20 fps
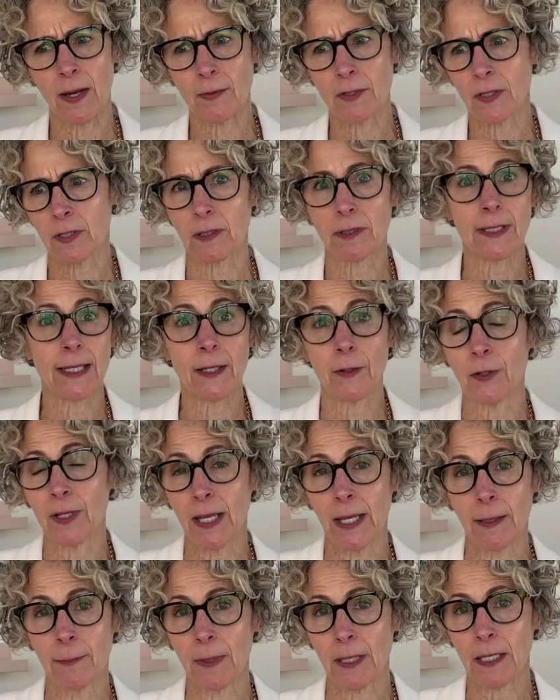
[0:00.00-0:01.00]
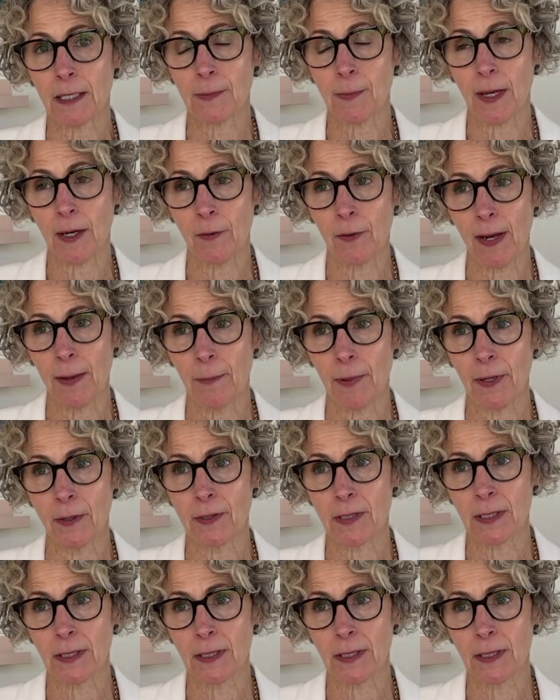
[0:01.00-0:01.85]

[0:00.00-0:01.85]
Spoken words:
was a little kid because my grandparents